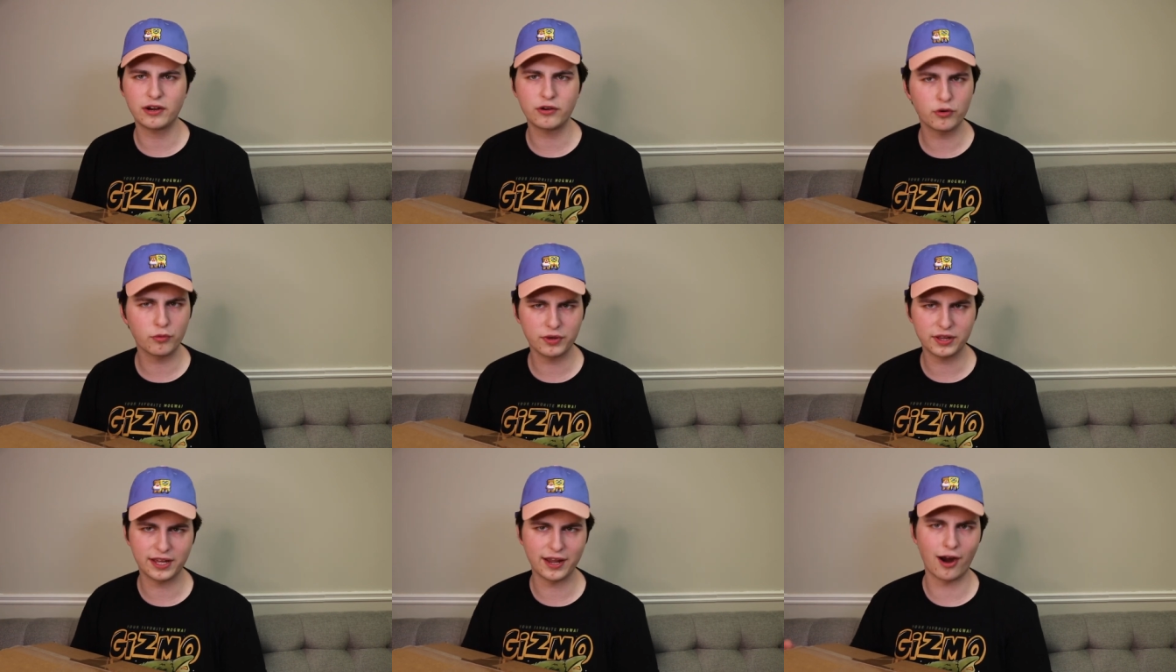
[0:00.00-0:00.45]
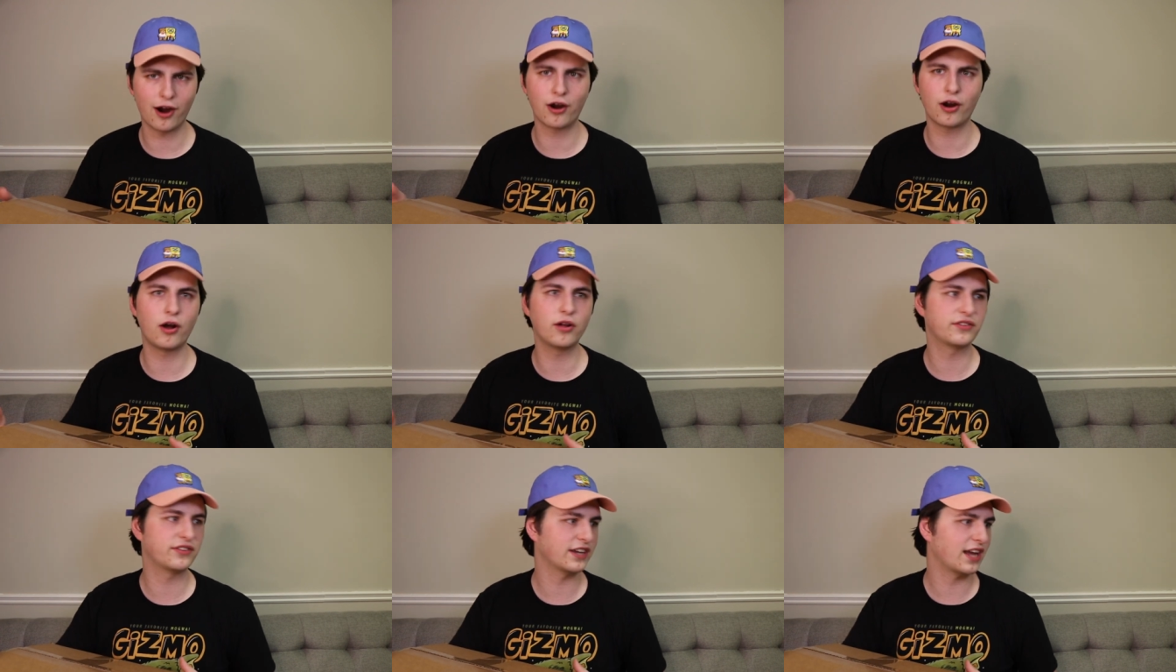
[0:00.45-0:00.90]
I don't know where they are
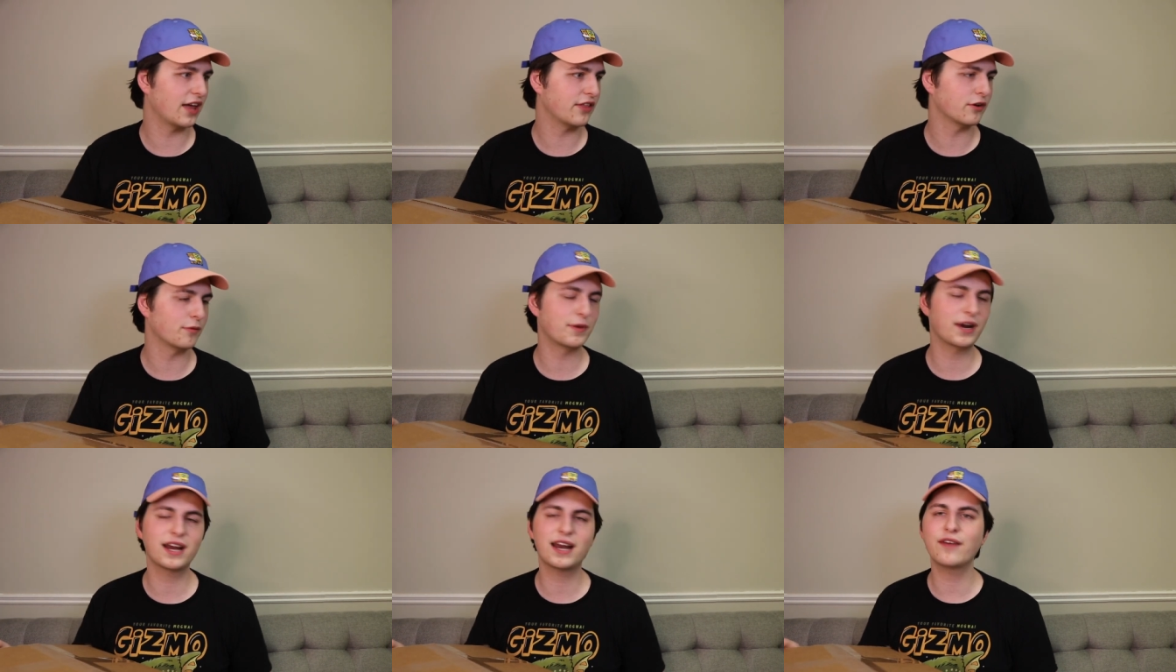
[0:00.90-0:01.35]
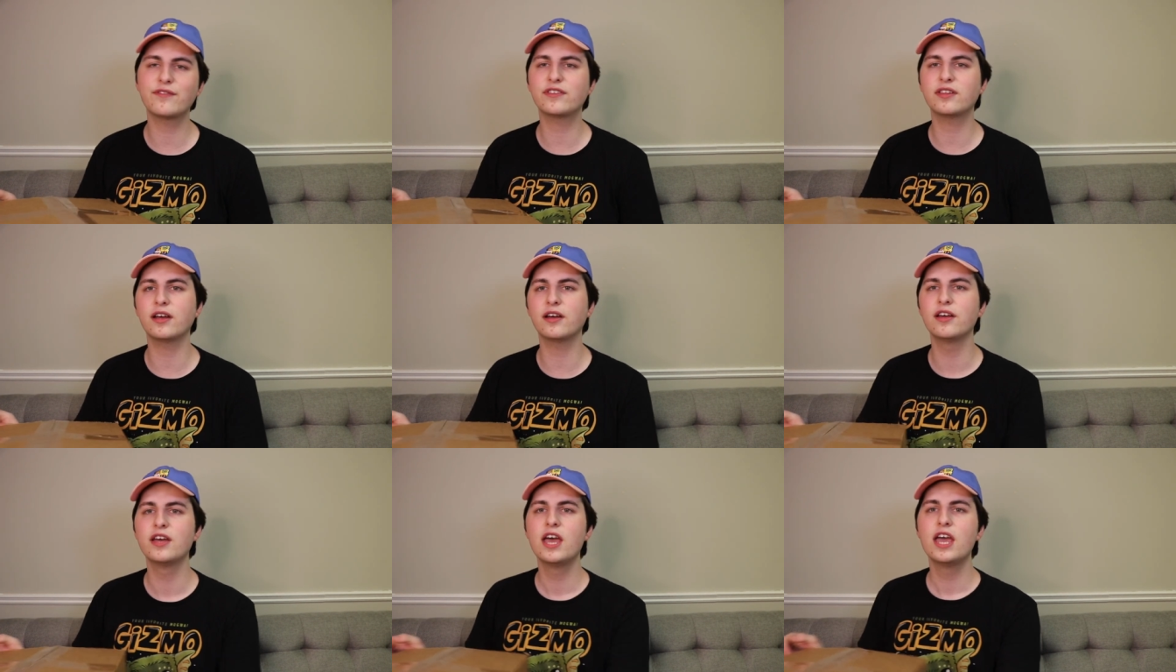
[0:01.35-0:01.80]
all together, but I'd have
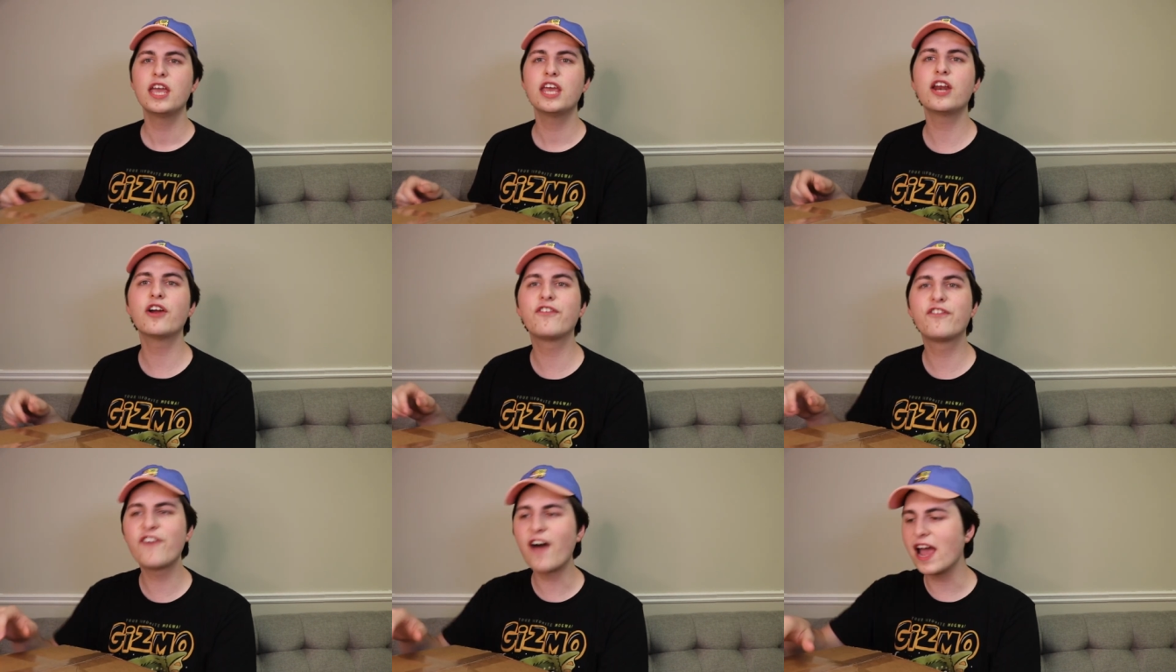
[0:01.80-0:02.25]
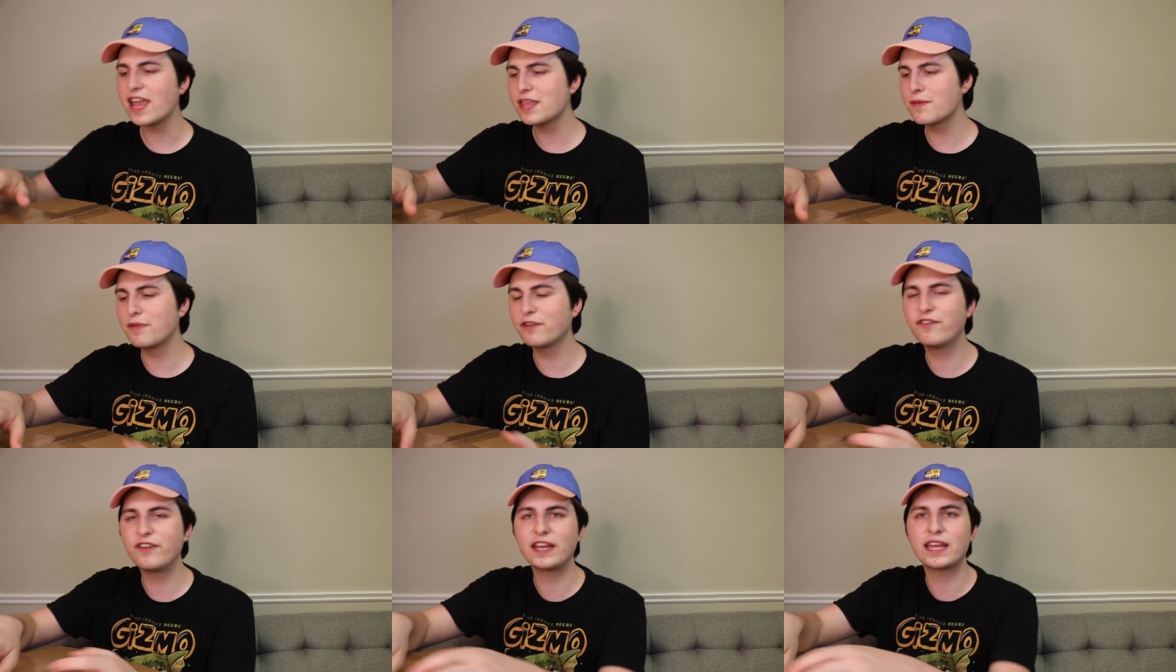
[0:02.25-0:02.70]
to, you know, find
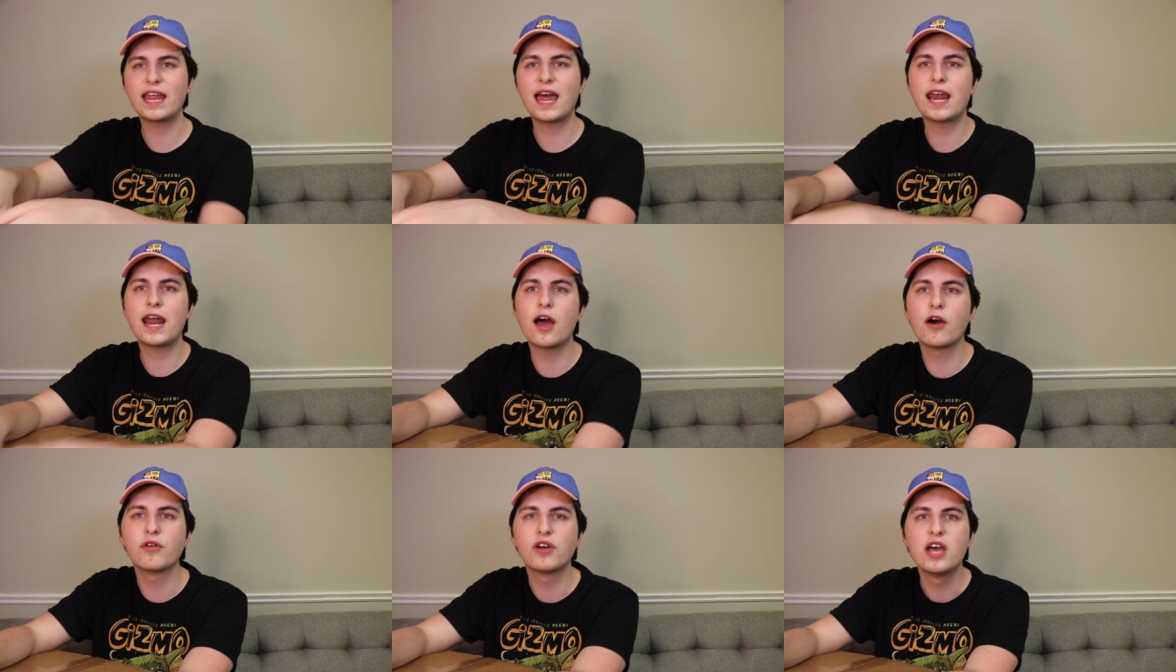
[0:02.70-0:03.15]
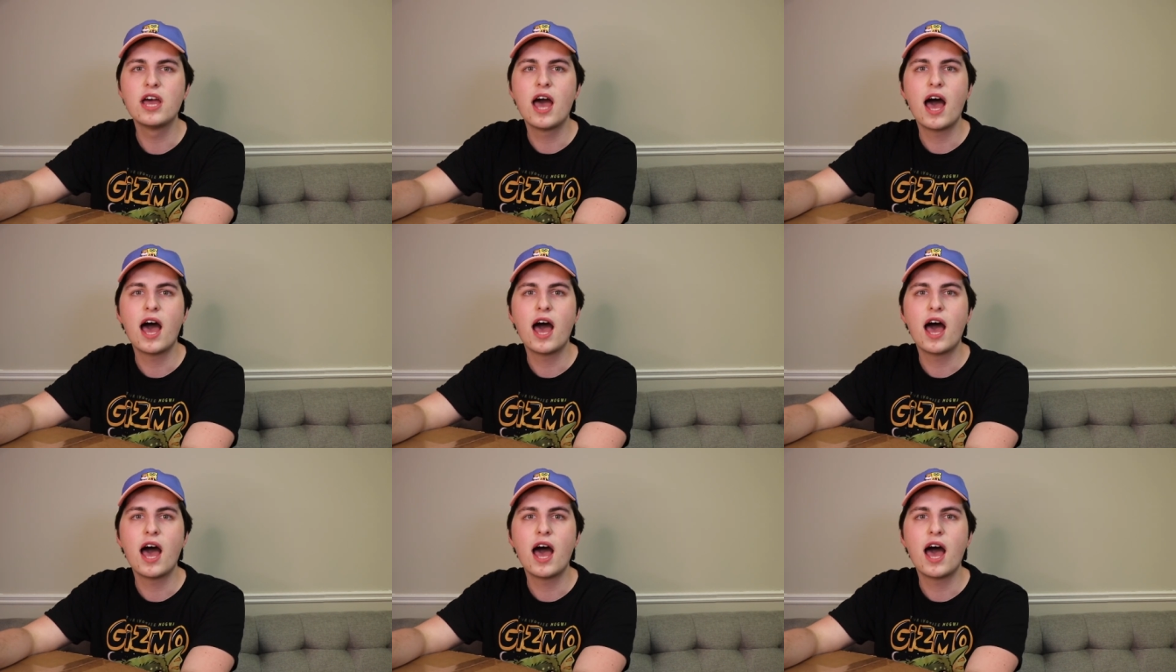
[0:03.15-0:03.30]
them and figure that out.